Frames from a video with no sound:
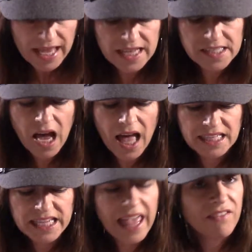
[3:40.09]
is
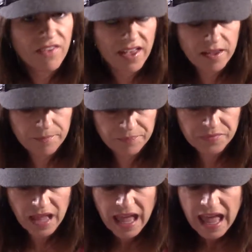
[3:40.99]
hateva,
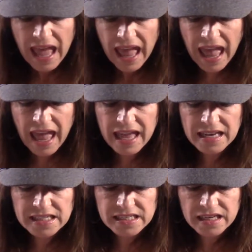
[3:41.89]

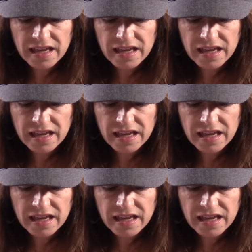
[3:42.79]
and